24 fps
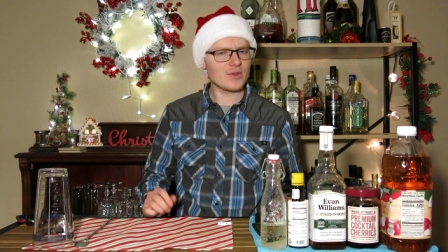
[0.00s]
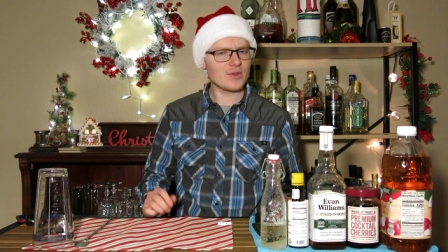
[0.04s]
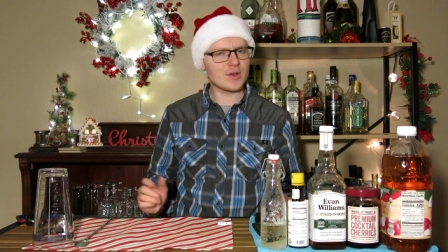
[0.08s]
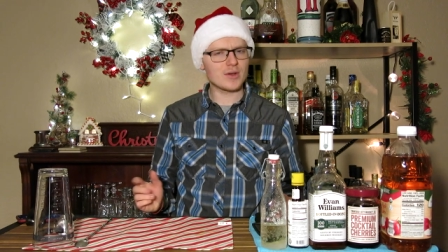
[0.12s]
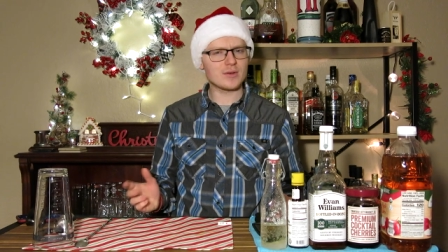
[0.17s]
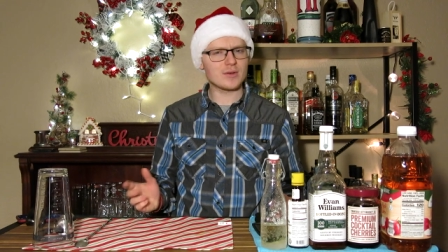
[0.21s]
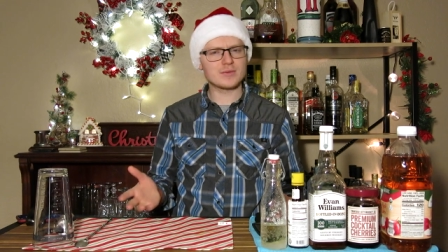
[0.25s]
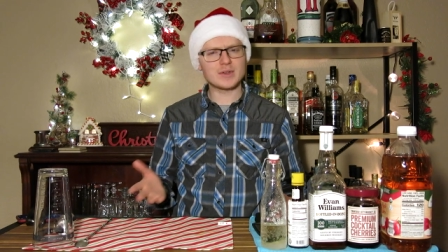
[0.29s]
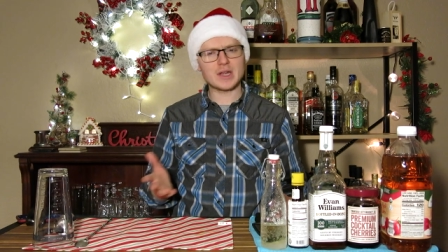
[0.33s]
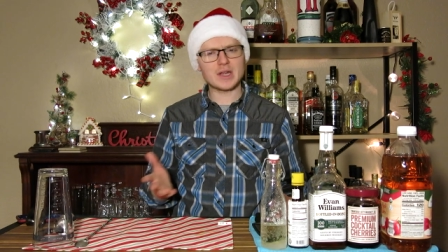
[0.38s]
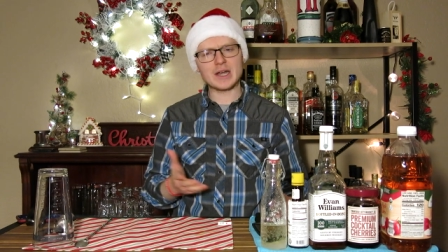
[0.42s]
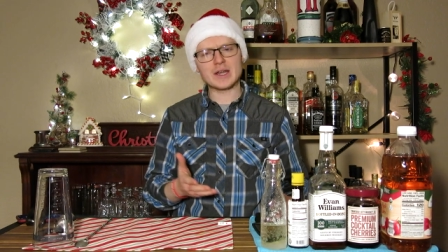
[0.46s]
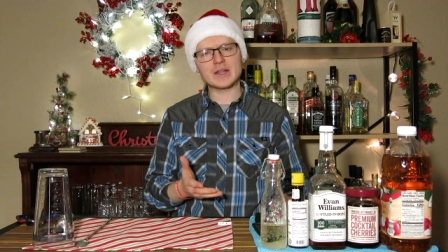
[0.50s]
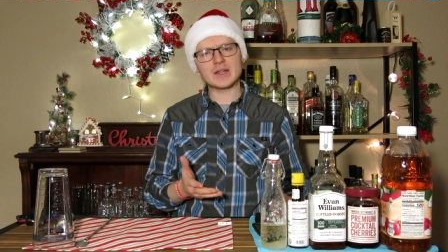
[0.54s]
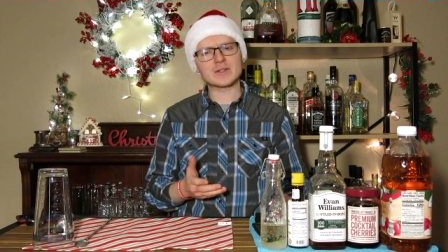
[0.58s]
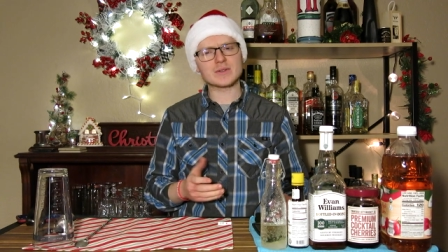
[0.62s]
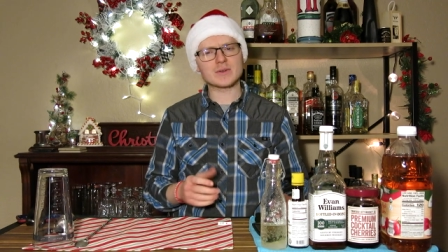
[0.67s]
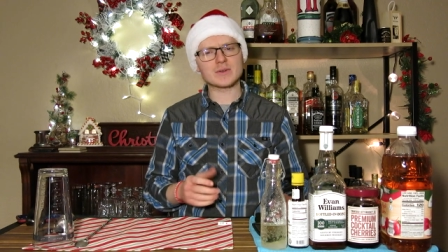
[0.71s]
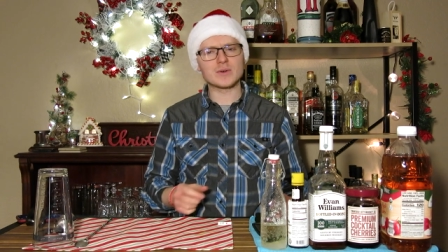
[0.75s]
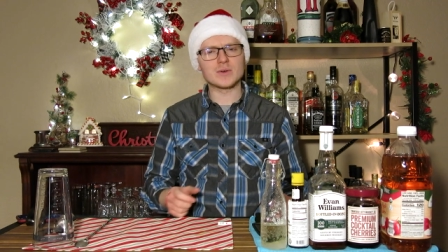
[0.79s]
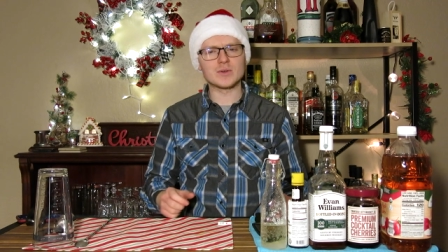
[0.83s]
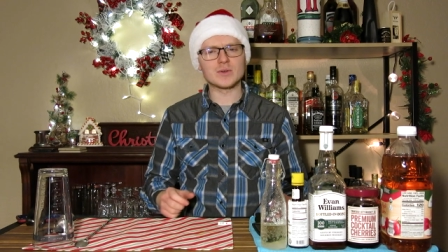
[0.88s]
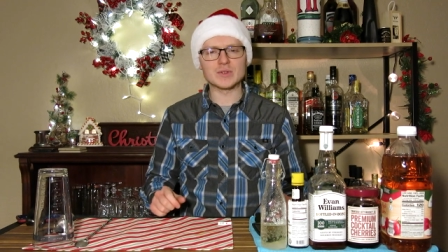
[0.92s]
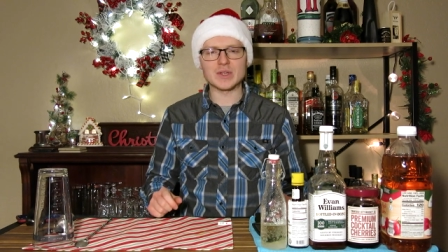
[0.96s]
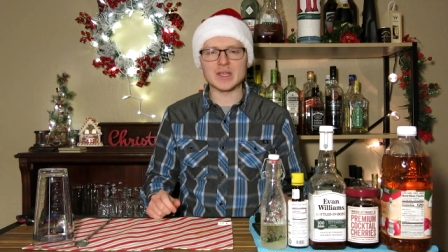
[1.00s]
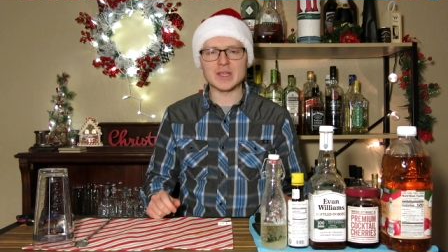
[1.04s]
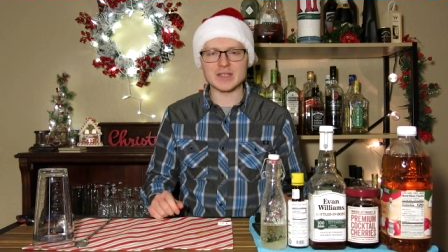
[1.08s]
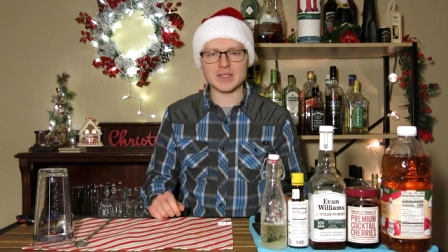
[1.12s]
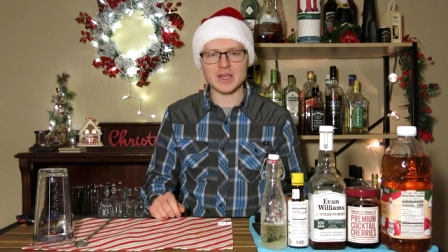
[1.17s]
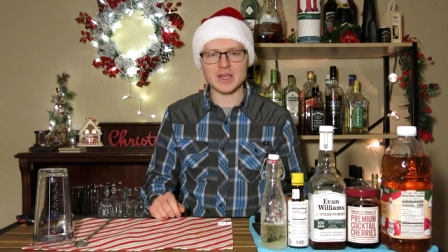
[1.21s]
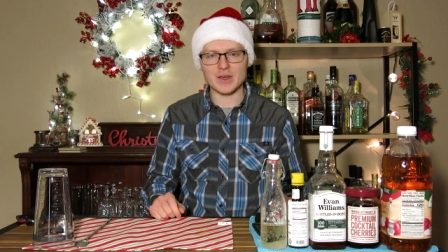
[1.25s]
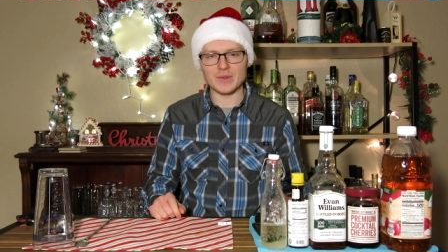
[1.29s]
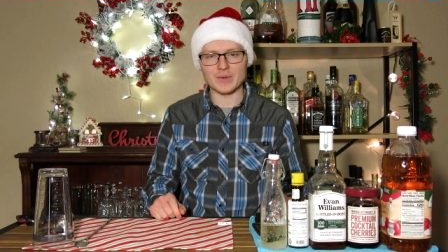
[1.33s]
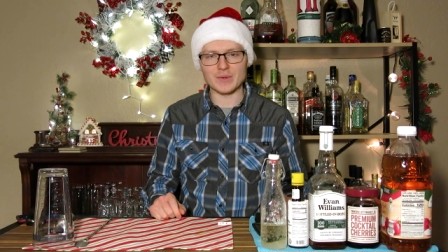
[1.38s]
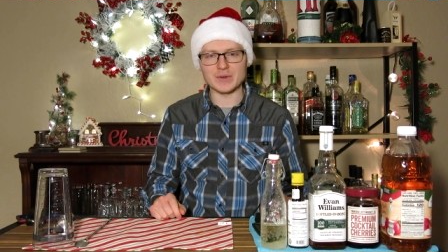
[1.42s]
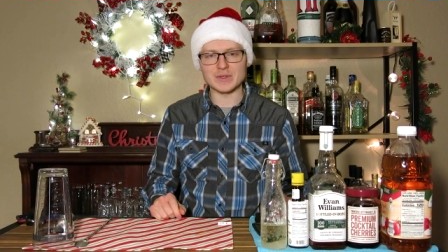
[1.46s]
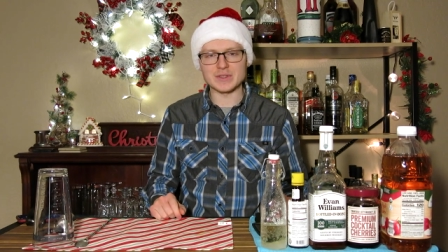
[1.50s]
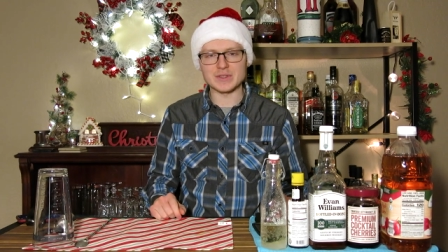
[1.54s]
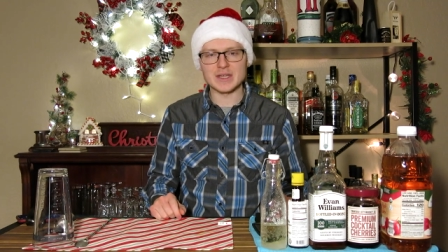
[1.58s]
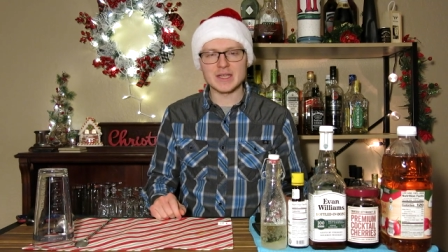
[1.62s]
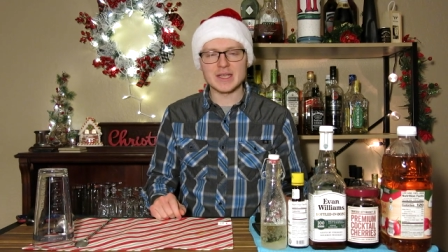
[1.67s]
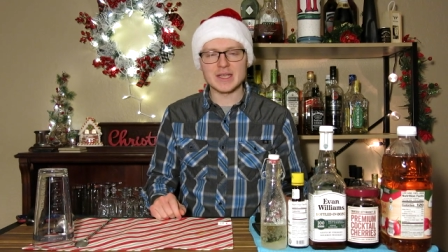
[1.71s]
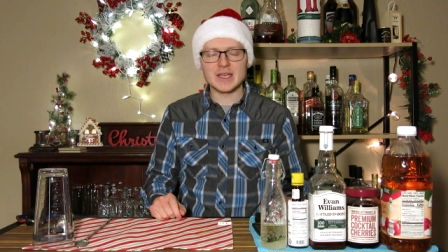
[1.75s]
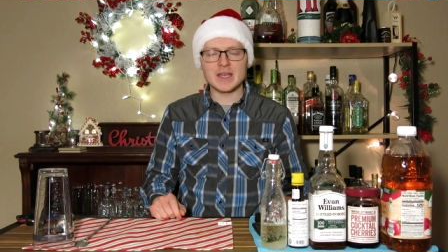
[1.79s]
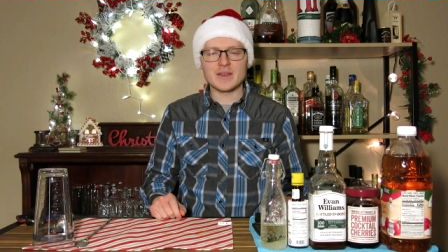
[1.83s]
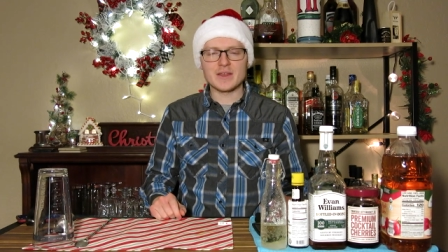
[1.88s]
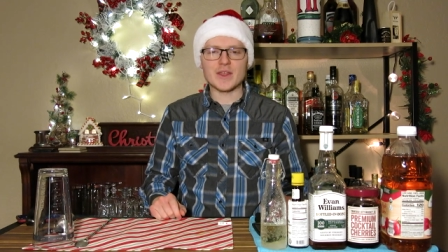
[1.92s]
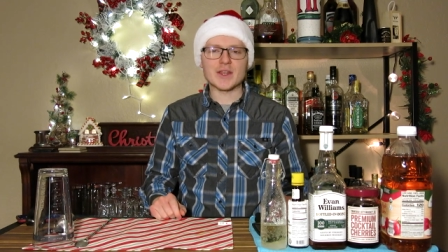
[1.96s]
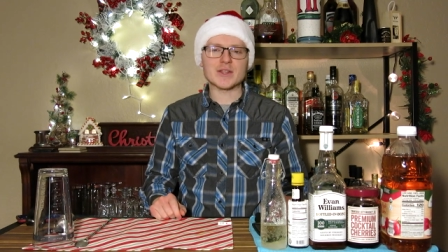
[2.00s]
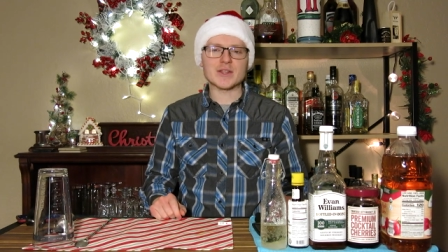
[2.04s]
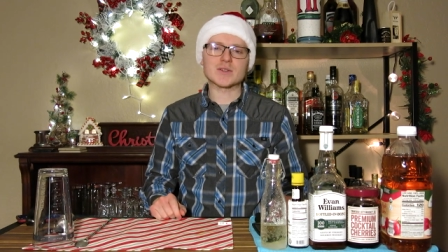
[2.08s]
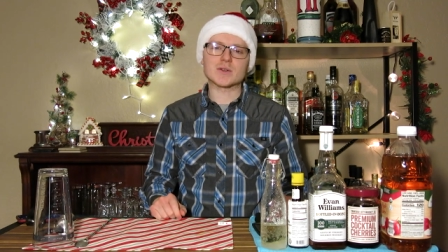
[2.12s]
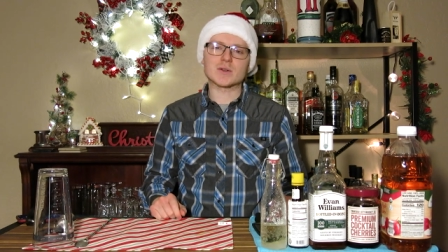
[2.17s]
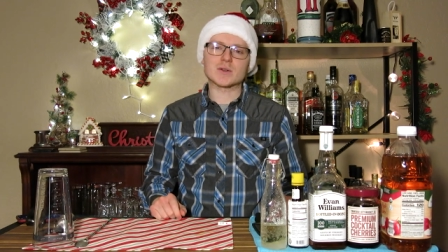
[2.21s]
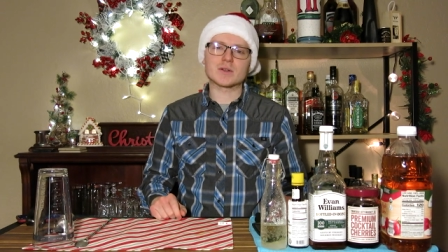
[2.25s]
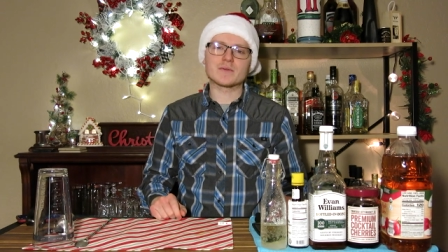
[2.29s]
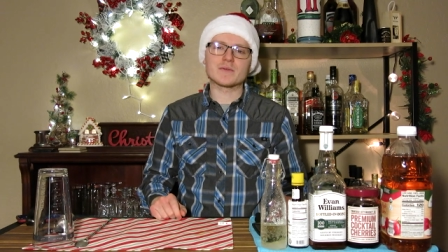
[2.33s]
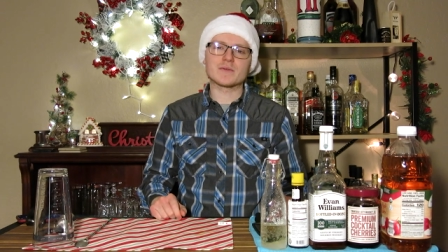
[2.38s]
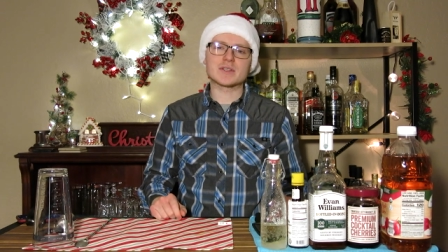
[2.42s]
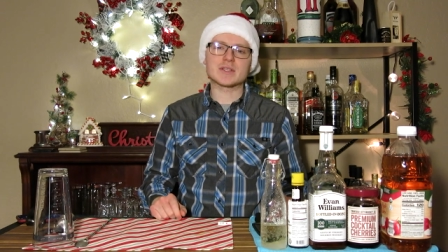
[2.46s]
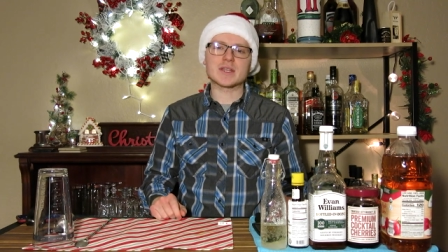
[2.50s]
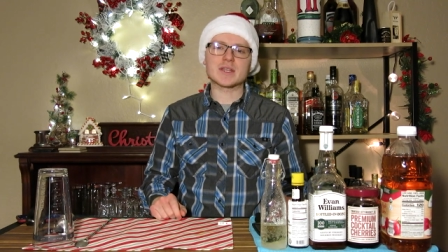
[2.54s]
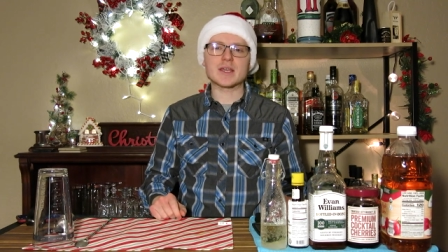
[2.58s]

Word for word: although not as old as others, that sort of is